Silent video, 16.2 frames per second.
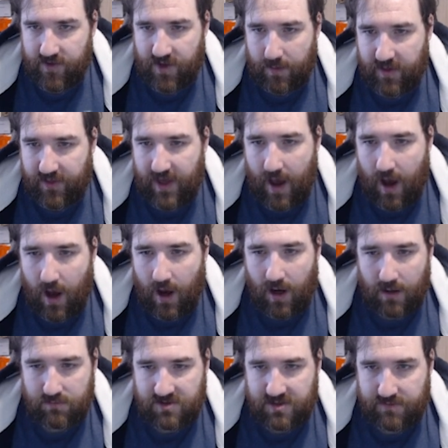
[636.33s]
of the
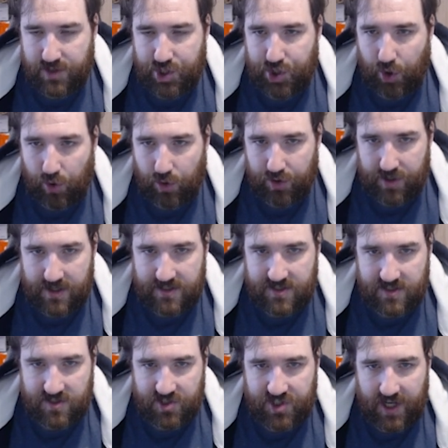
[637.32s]
arms and the
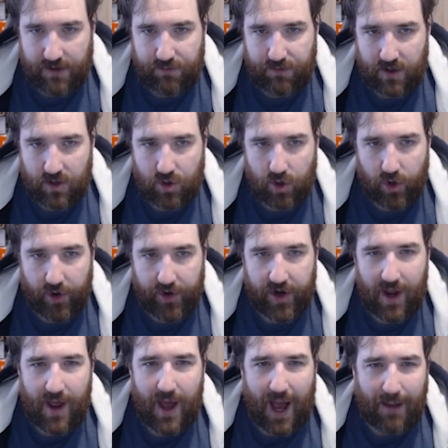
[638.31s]
shoulders and stuff look good.
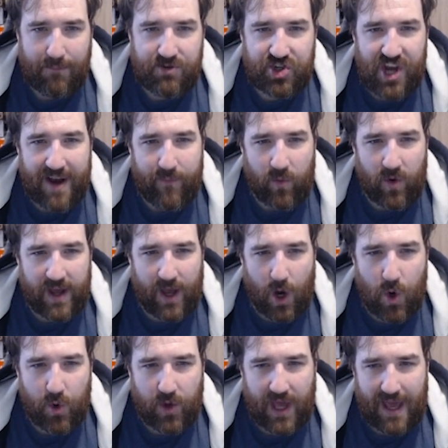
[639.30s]
I'm generally
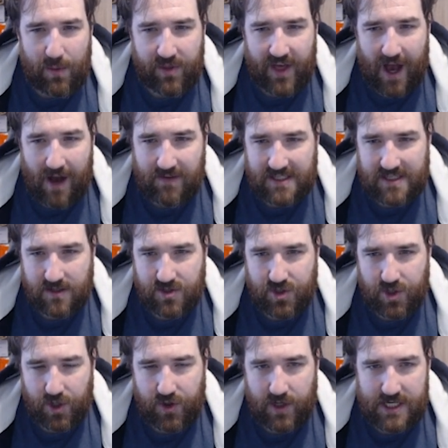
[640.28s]
okay with how this looks
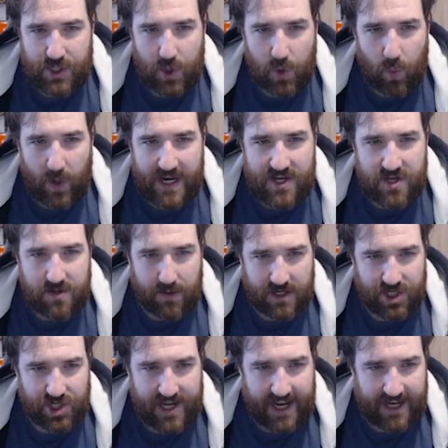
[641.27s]
good, though it took way too
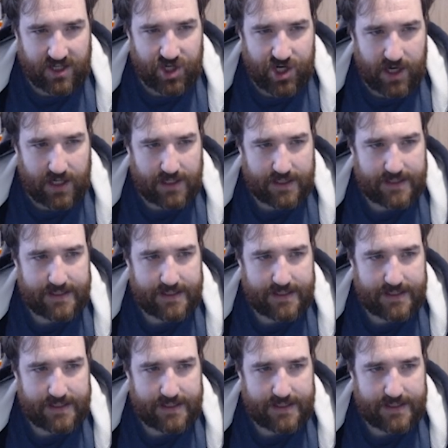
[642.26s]
much texture.